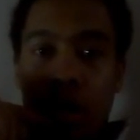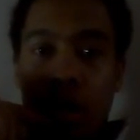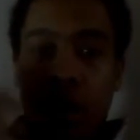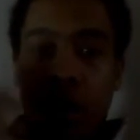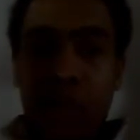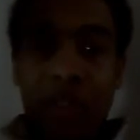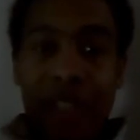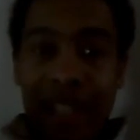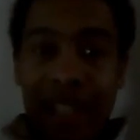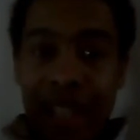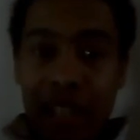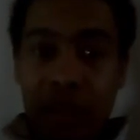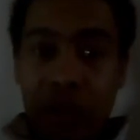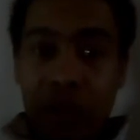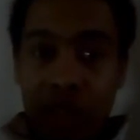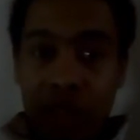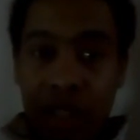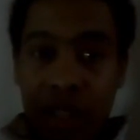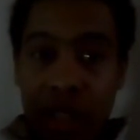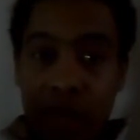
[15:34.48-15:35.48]
You don't relate to
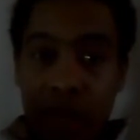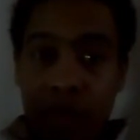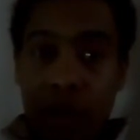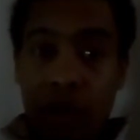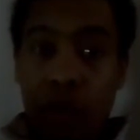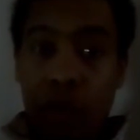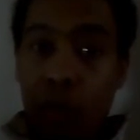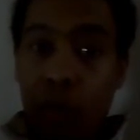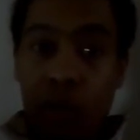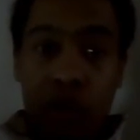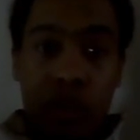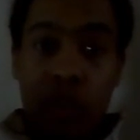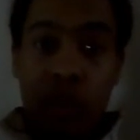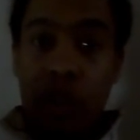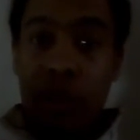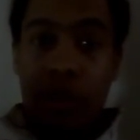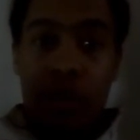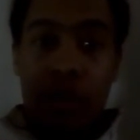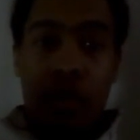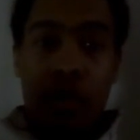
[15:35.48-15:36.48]
yourself on the world's
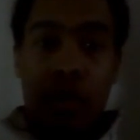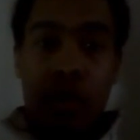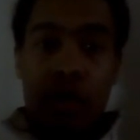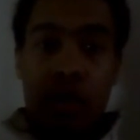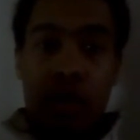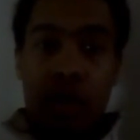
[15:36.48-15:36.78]
terms.